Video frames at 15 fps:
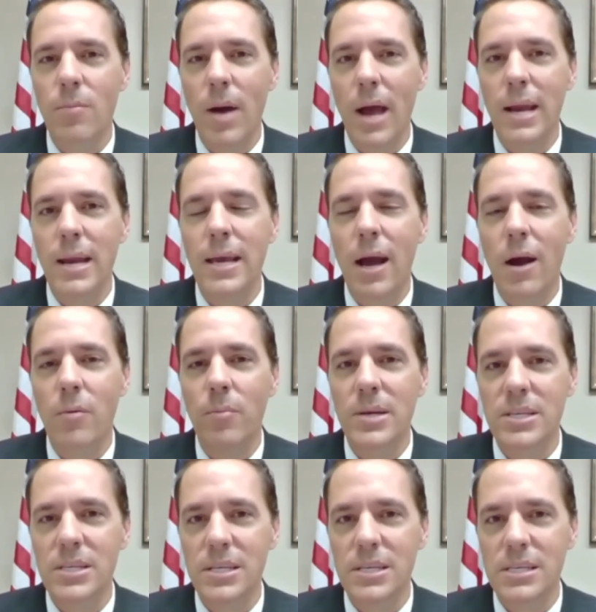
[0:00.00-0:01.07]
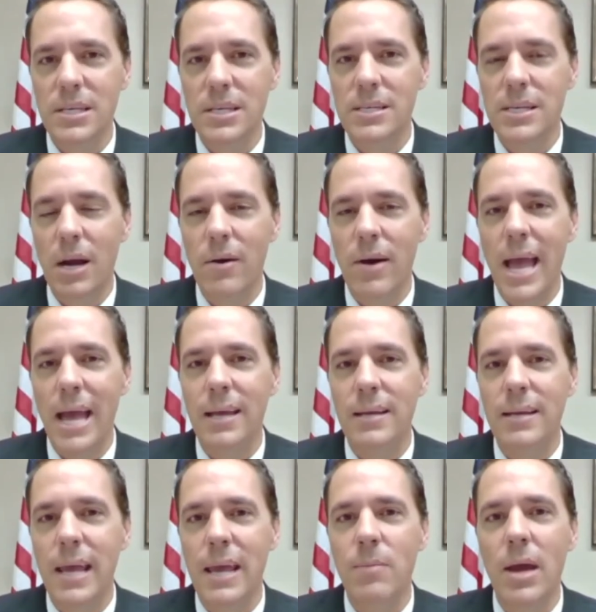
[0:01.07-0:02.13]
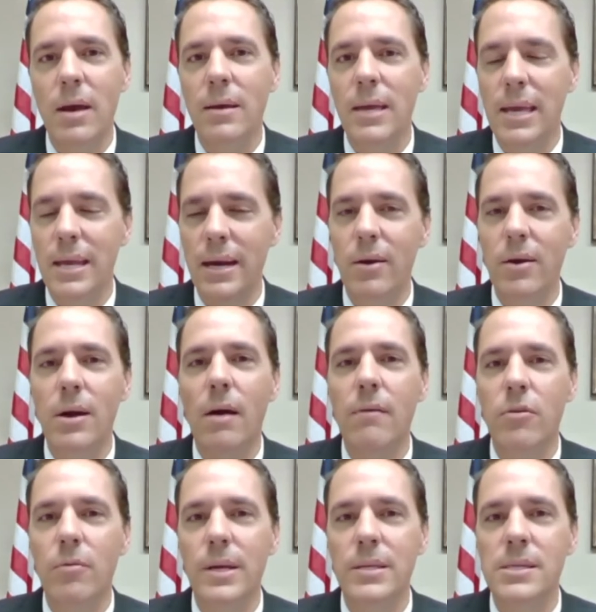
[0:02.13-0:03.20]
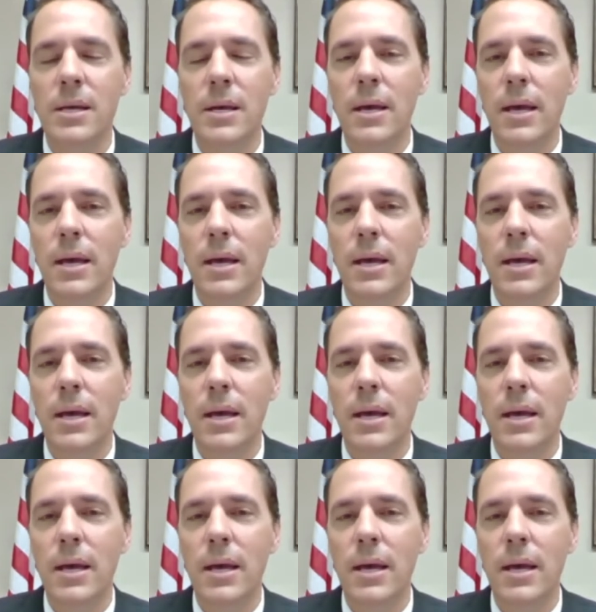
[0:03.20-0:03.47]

undermining our businesses, our academia, and our government.